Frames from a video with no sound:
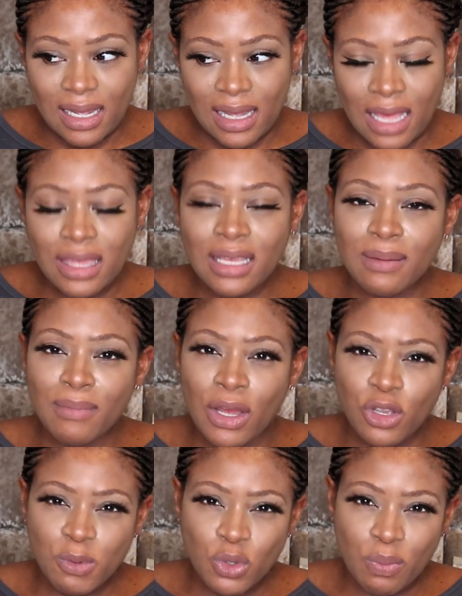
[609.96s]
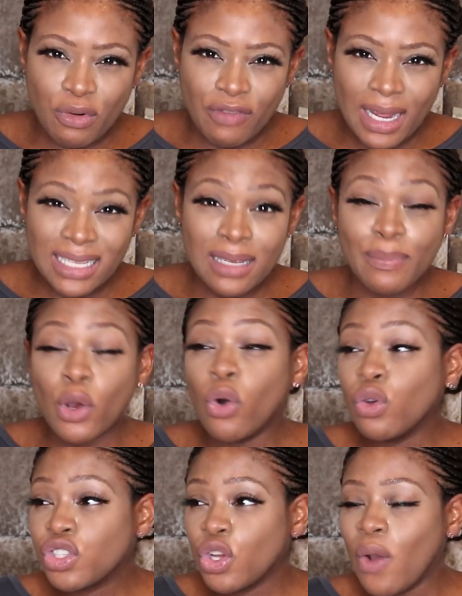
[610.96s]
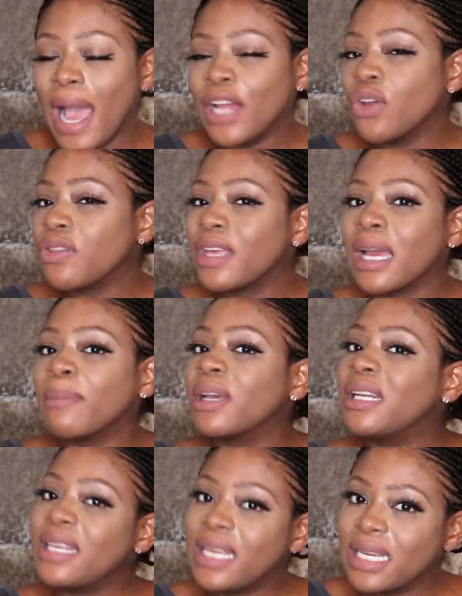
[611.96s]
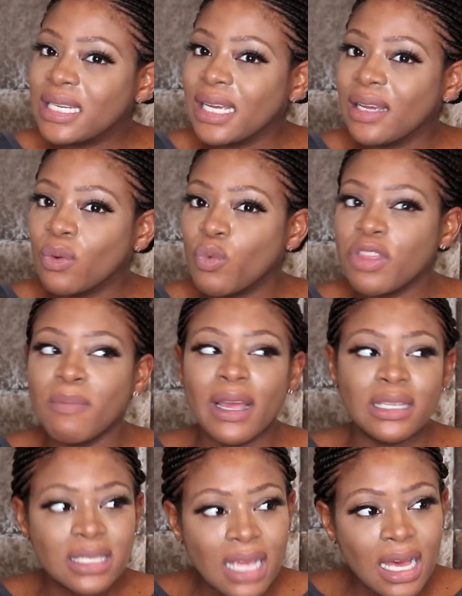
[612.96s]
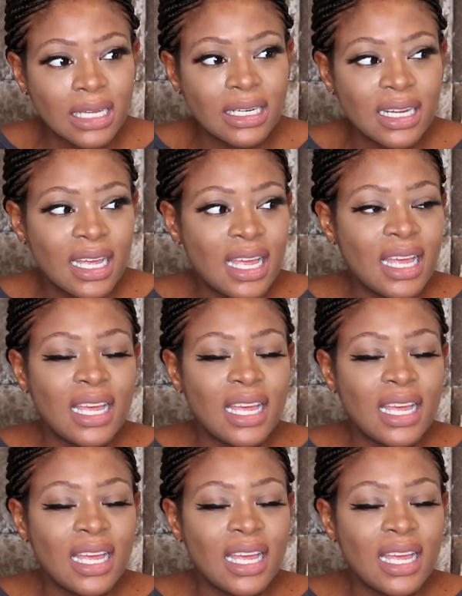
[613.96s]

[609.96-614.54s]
I think my hospital provides it, but also I don't think I'm gonna need it with my son.